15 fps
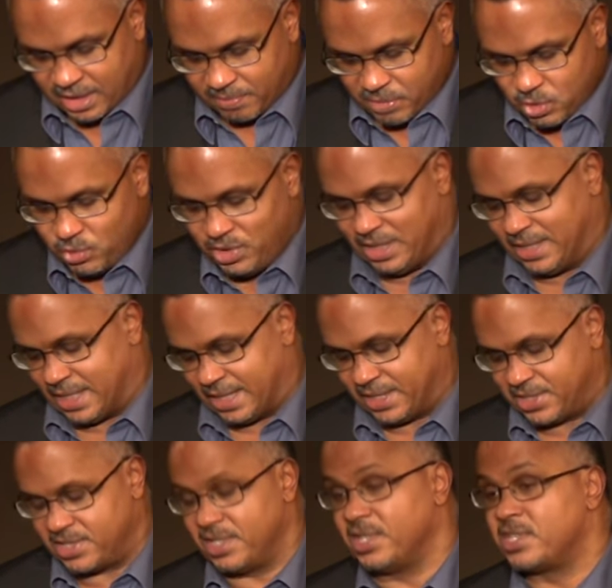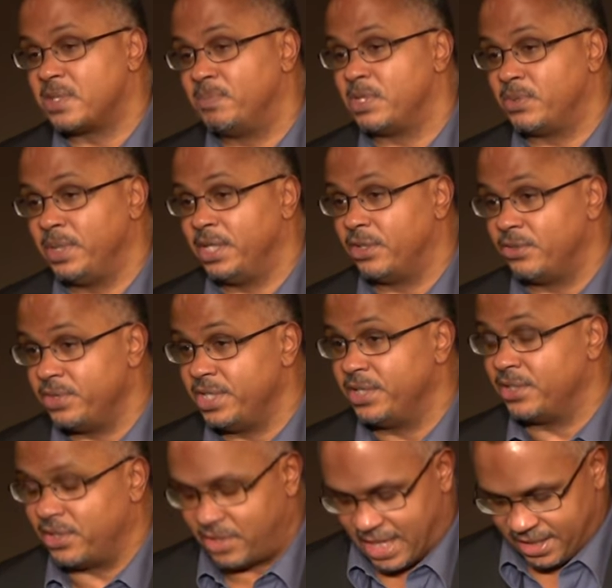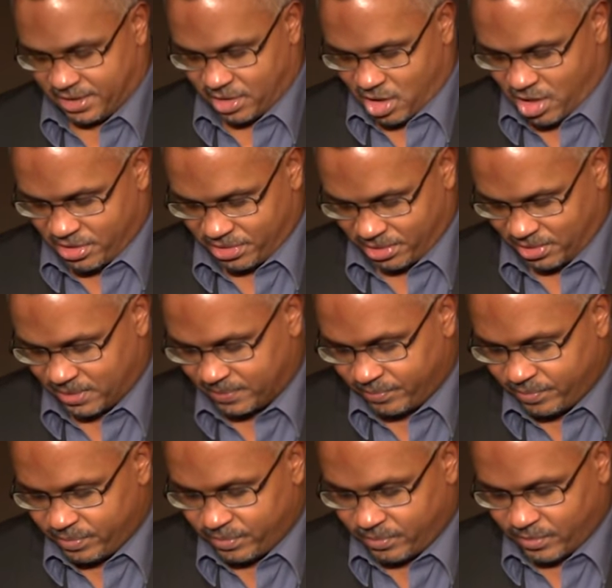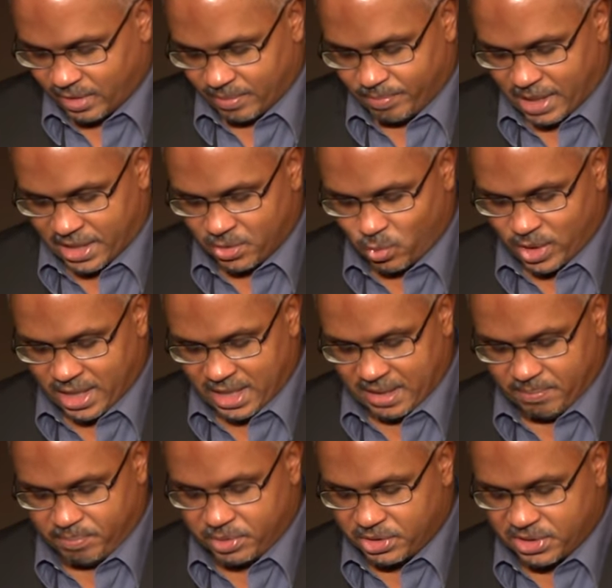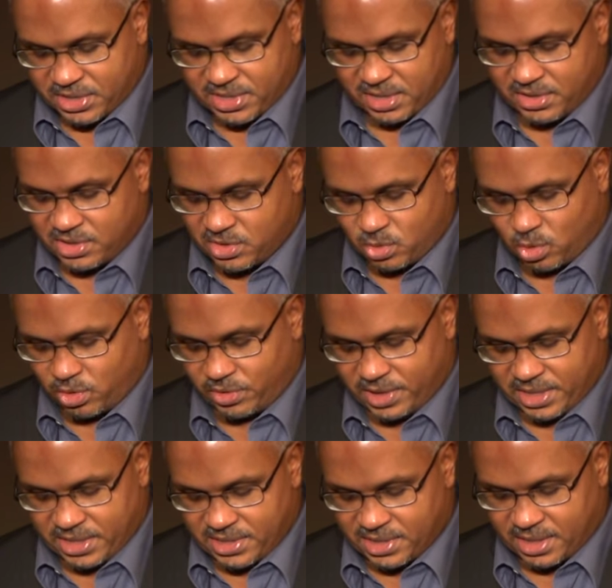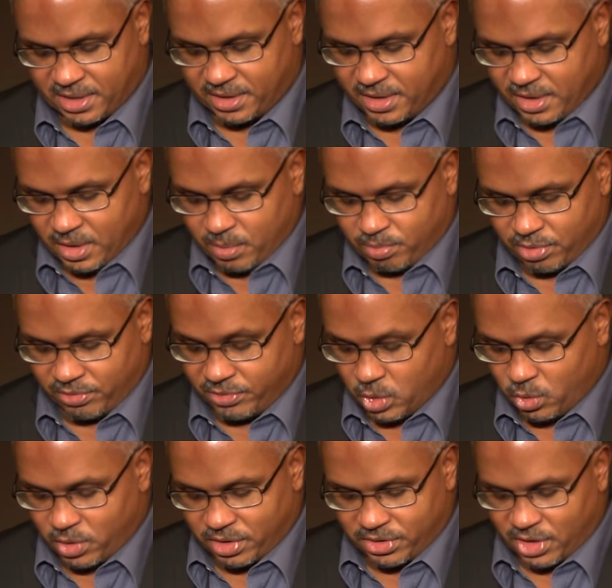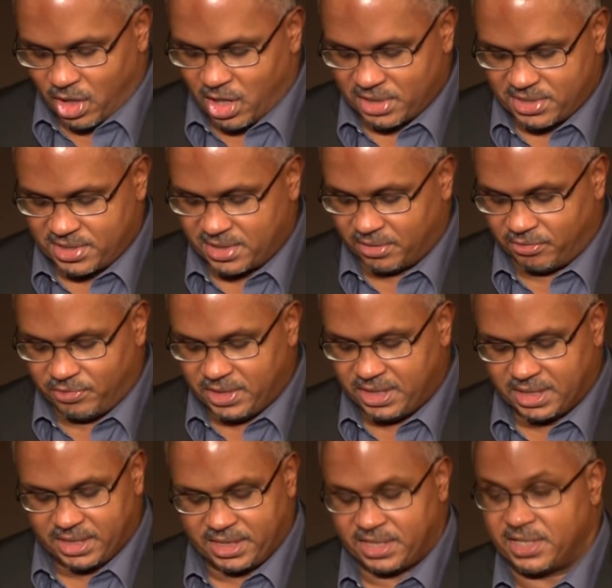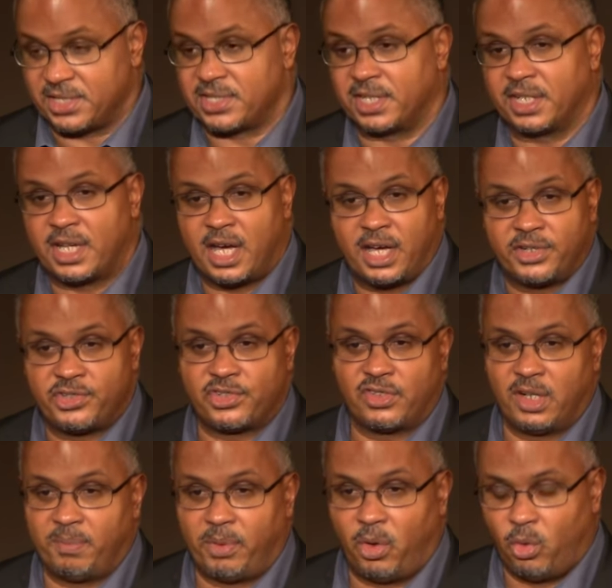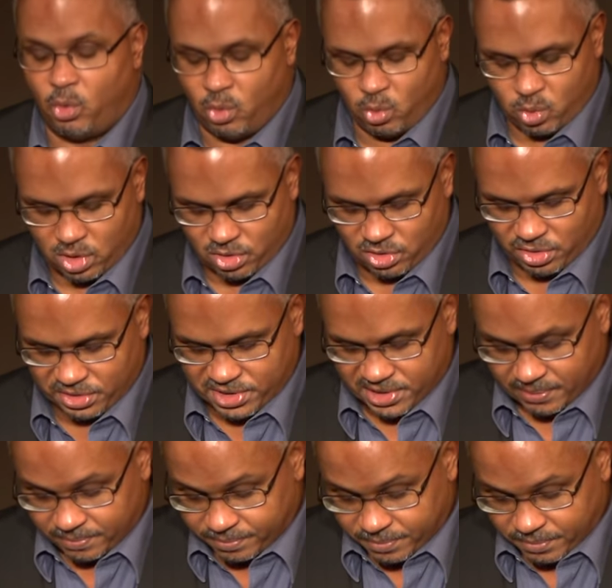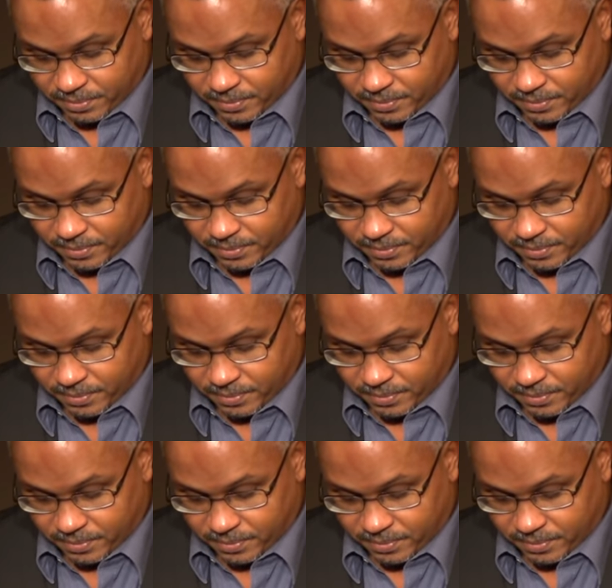communion that exists between a reader and an author, by the way books and stories can provoke thoughts and feelings and conjure up whole worlds.